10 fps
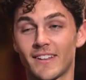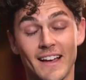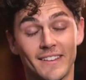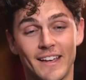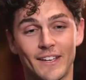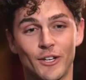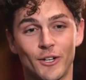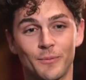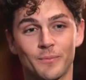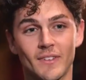Yeah, thank
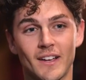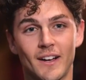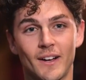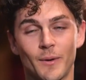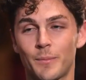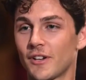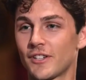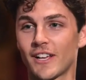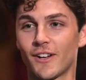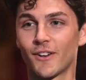you. We
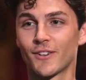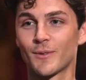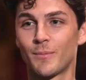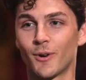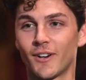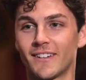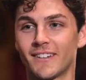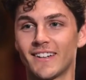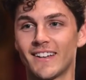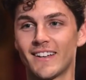appreciate all your support
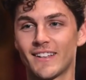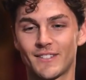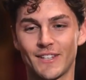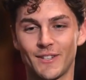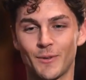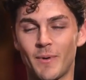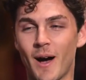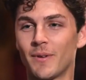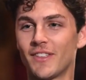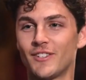and seeing you
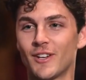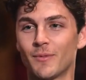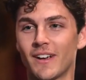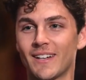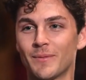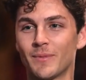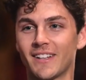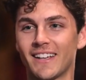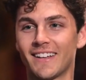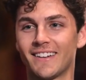pop in the gym
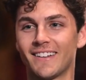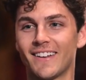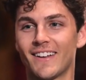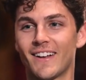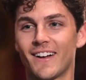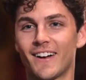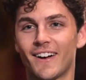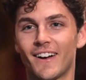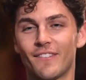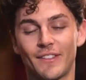randomly and
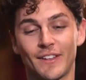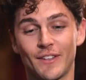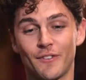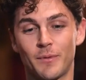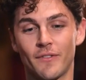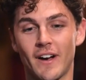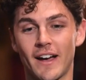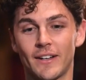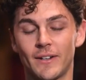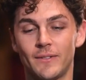everything that you've
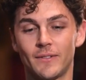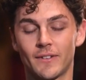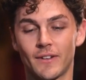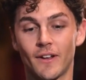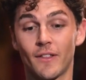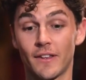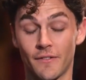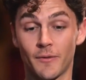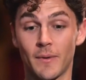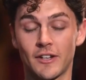provided, all the
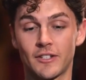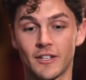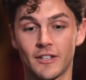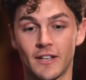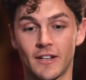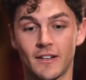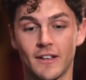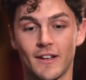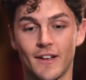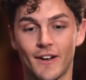information and
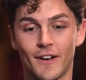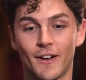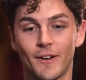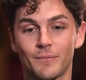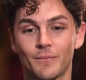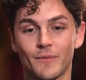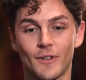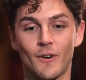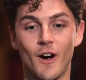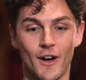
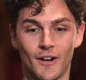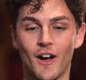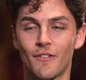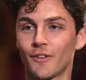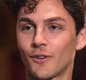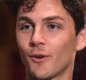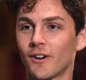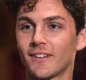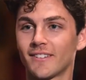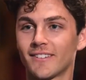on and off the
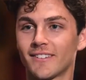court.